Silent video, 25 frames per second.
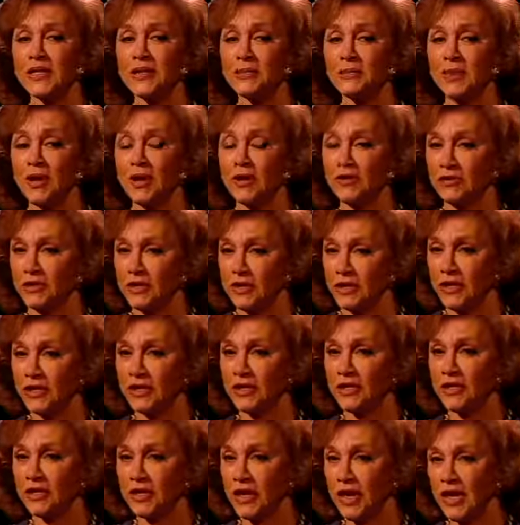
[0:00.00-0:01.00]
about 1.5
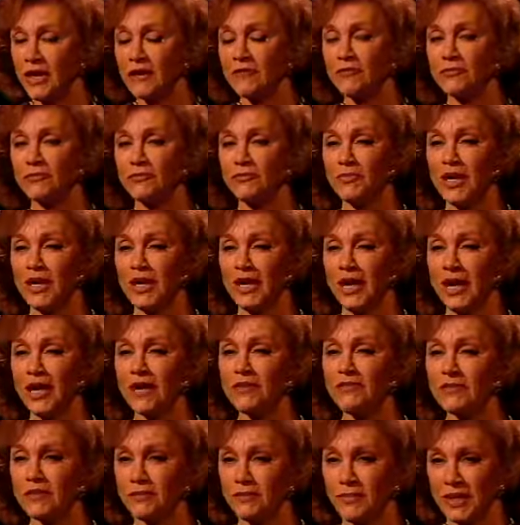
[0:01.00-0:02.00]
years of my
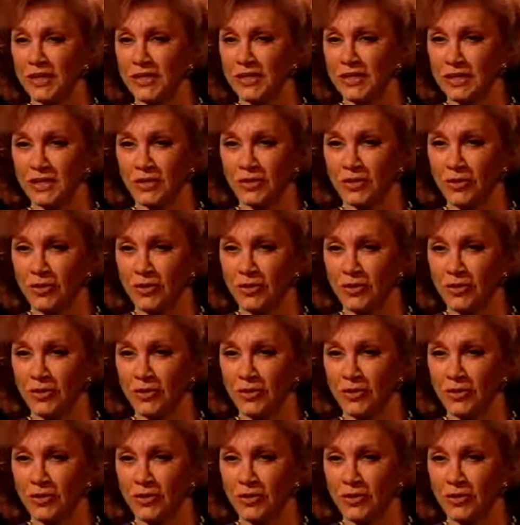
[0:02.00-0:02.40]
life in Mexico.